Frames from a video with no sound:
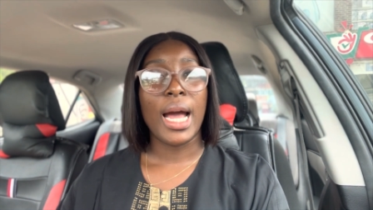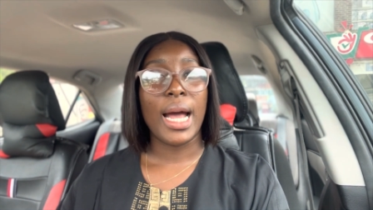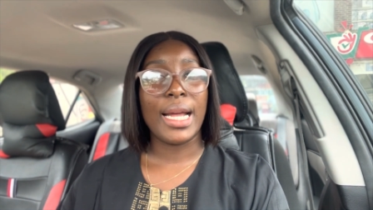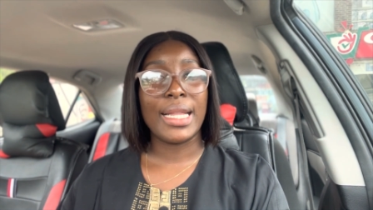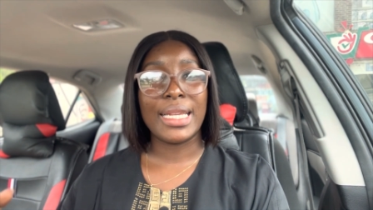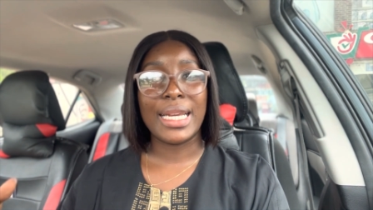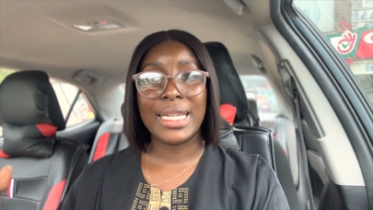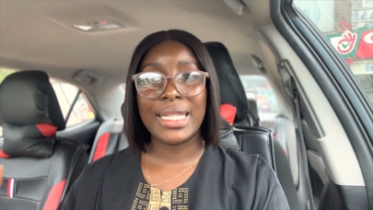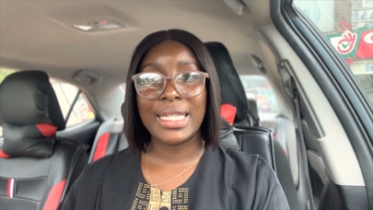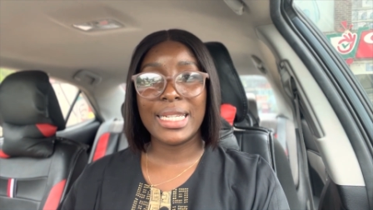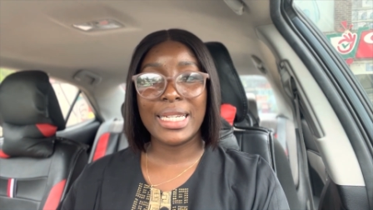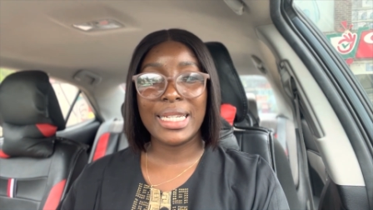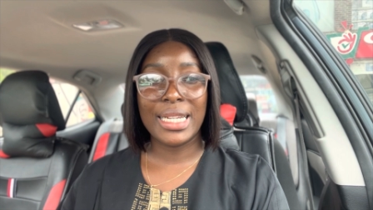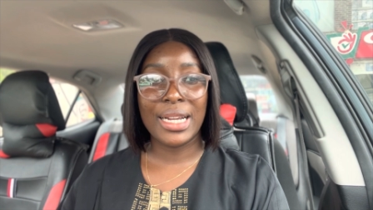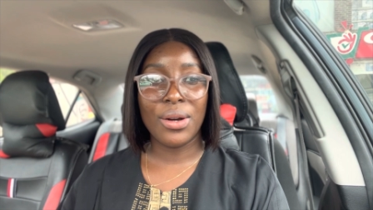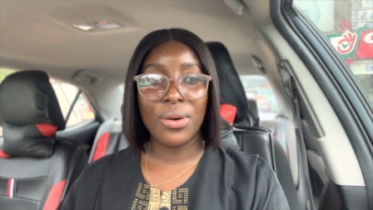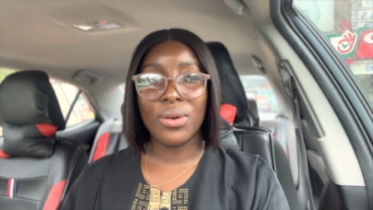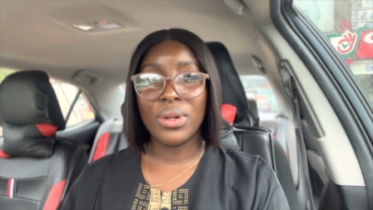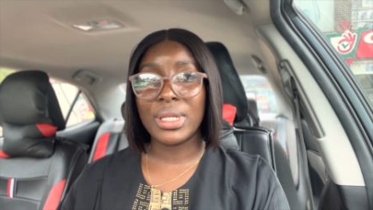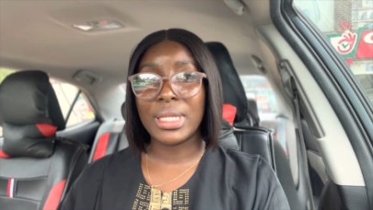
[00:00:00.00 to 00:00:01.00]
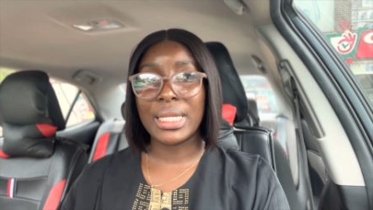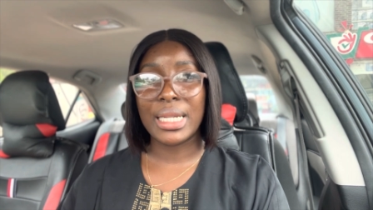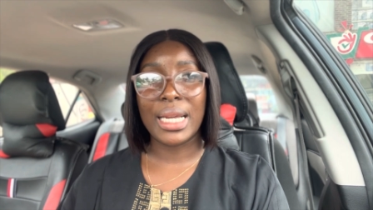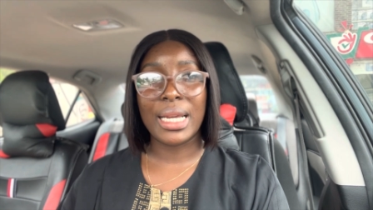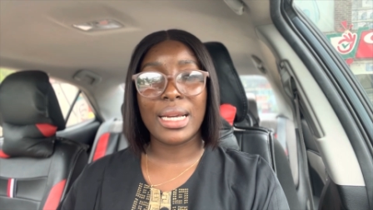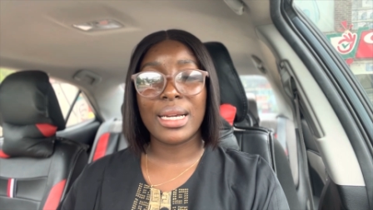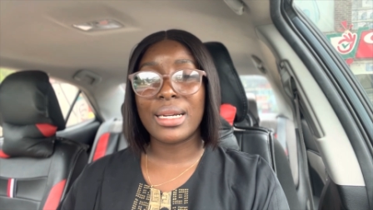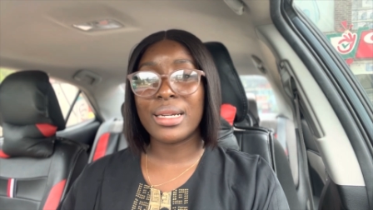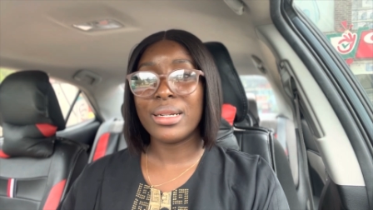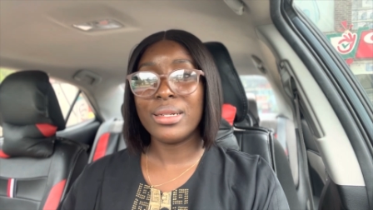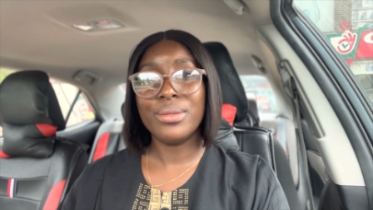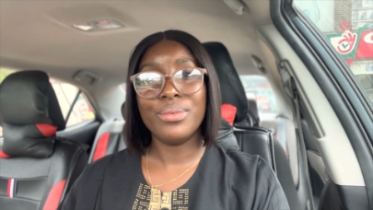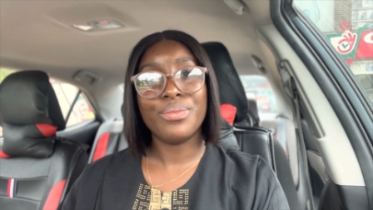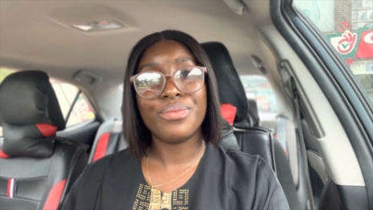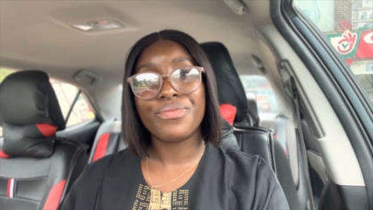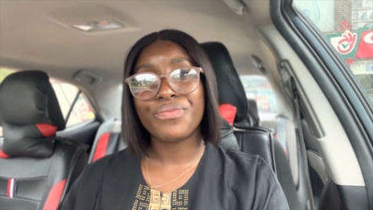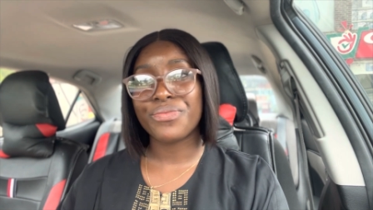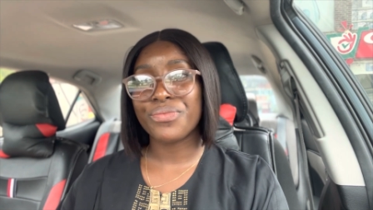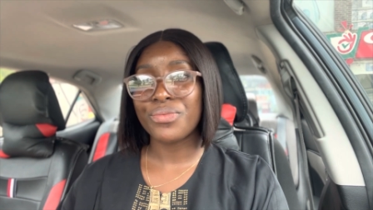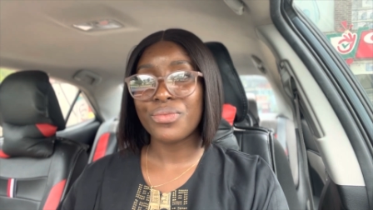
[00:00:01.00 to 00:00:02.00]
and I think that was like
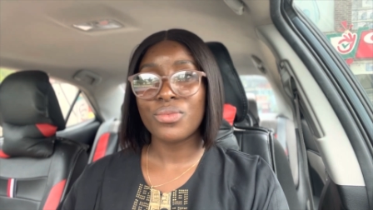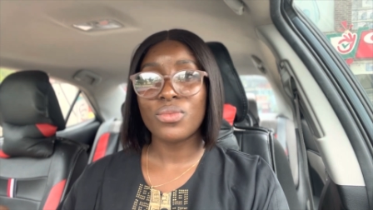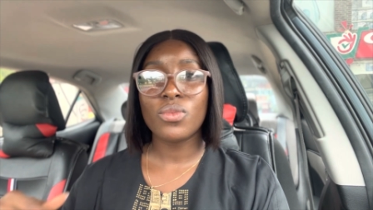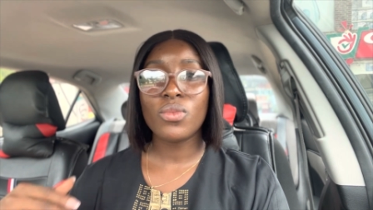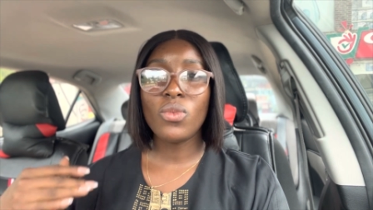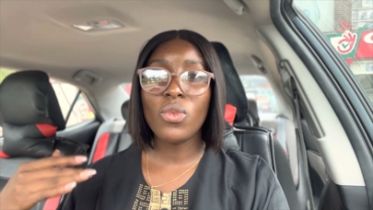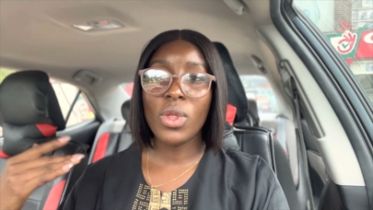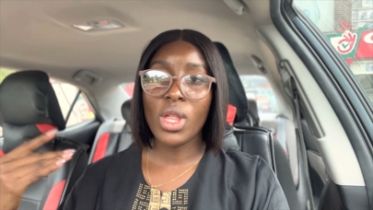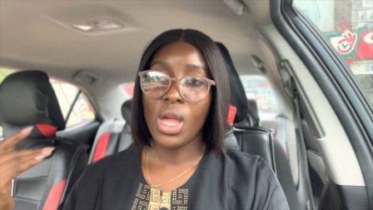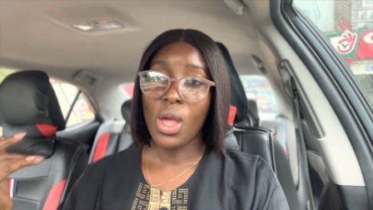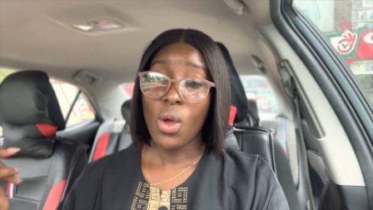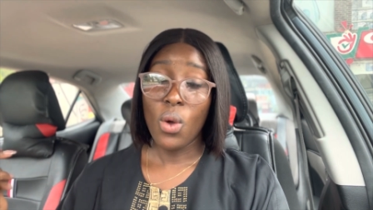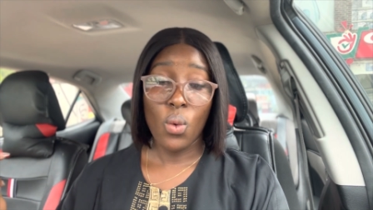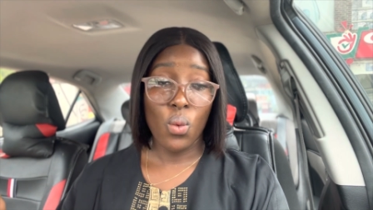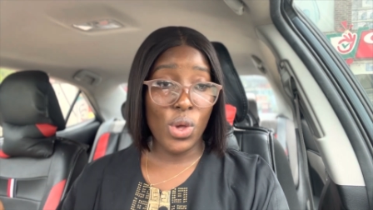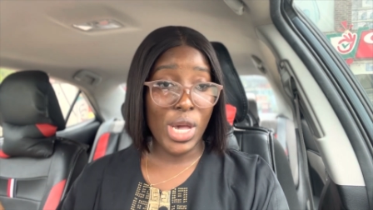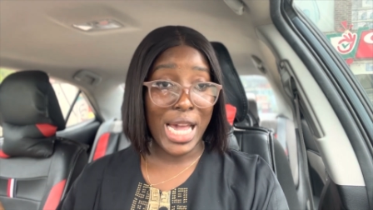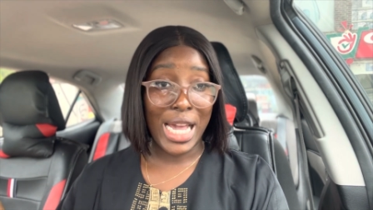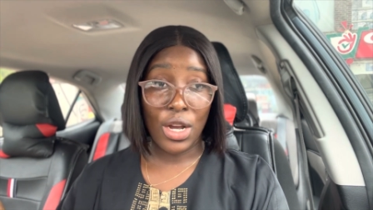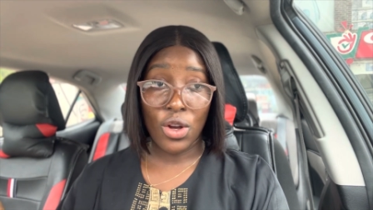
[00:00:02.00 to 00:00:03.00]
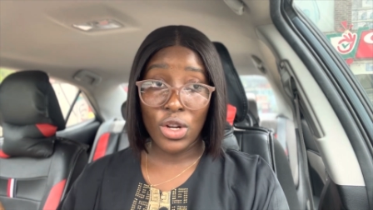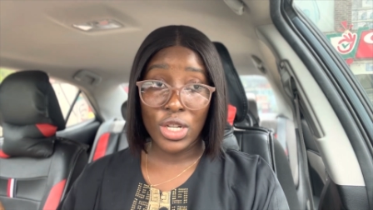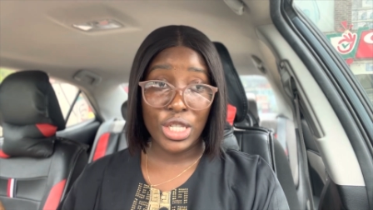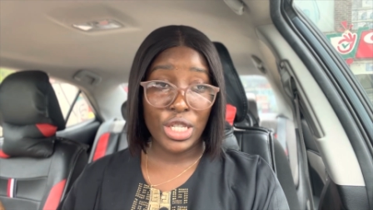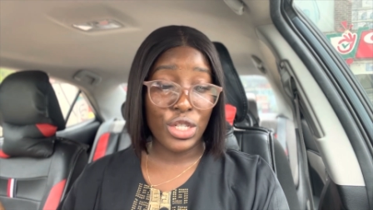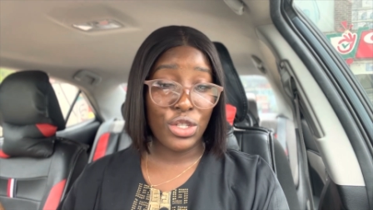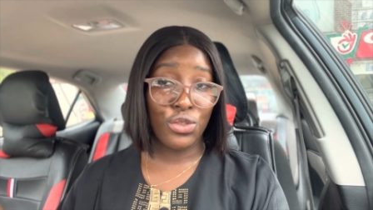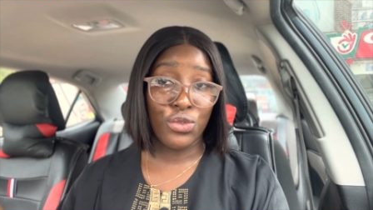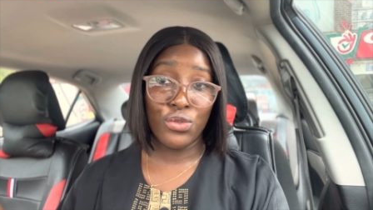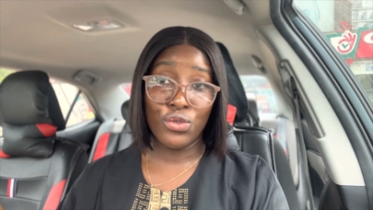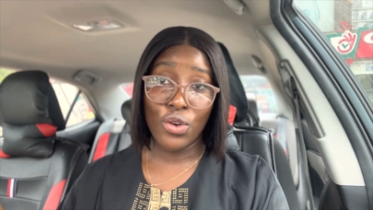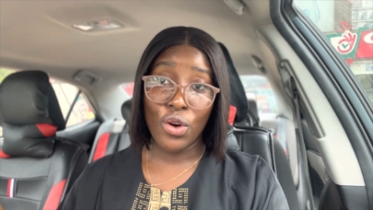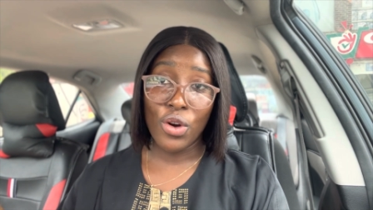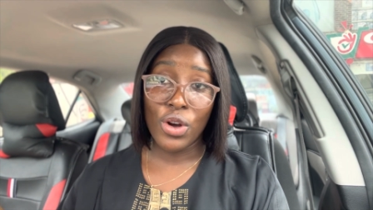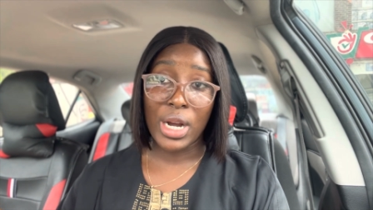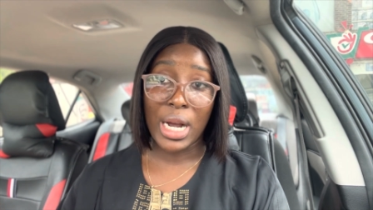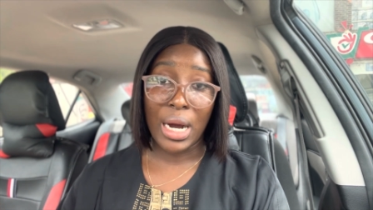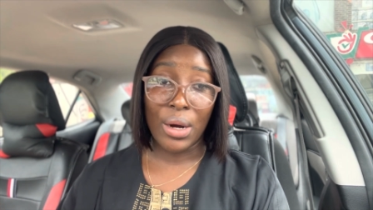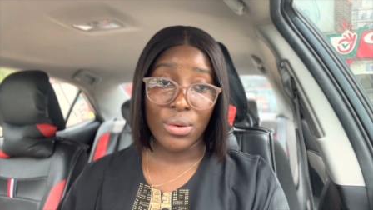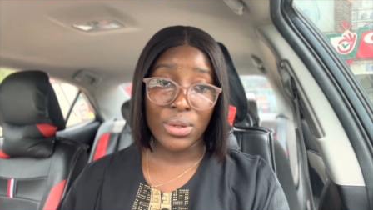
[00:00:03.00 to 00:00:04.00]
where I got it
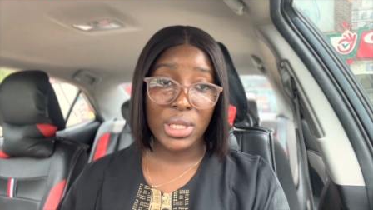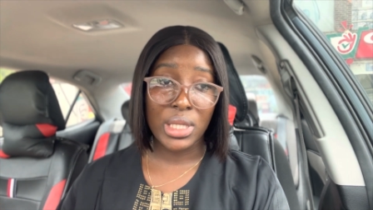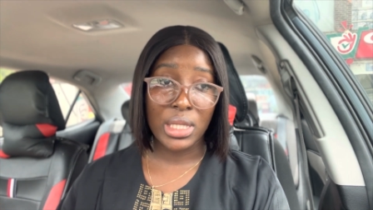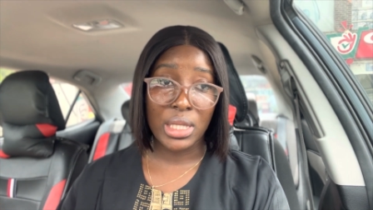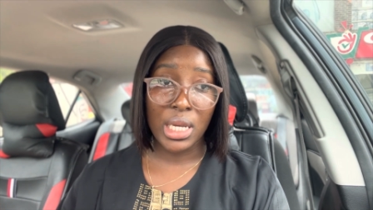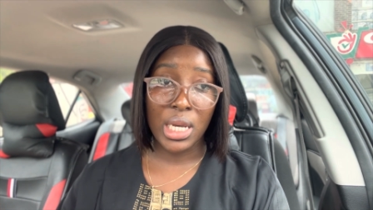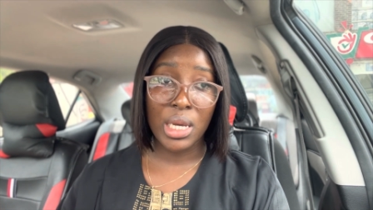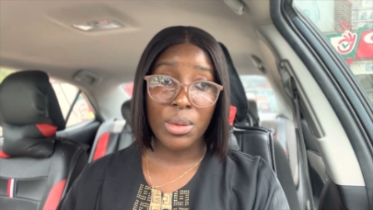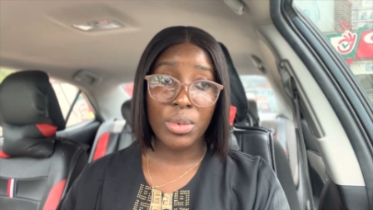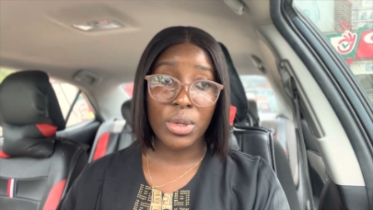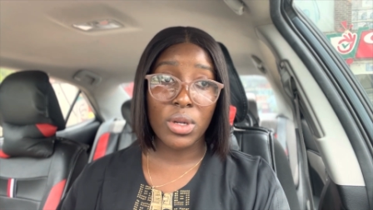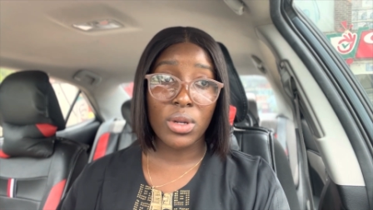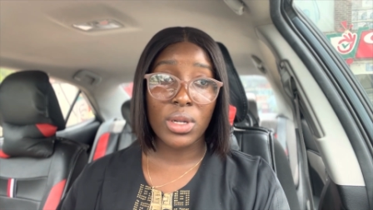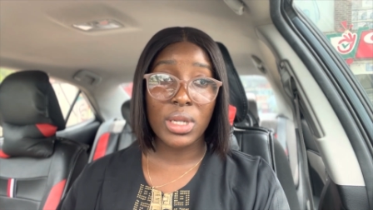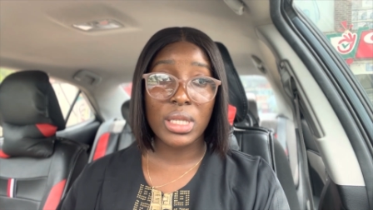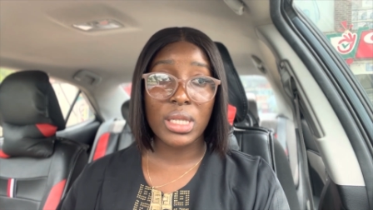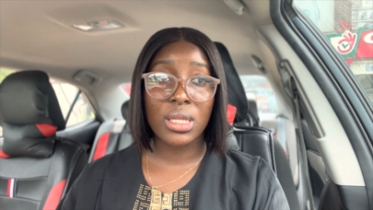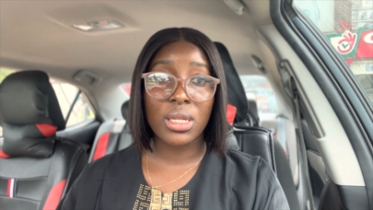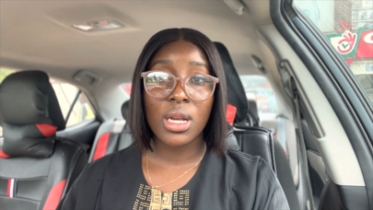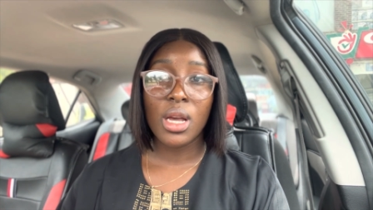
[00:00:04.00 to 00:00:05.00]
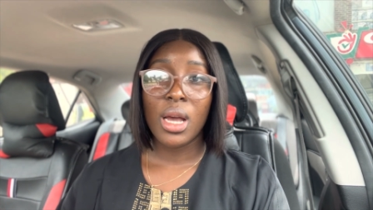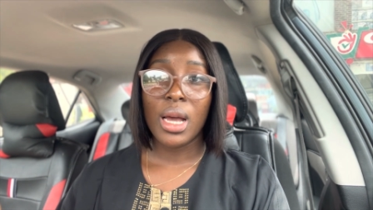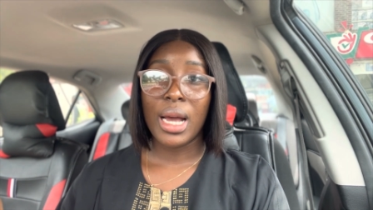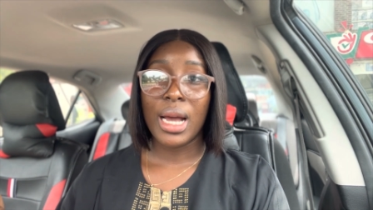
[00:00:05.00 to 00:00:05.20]
wrong, I would say, because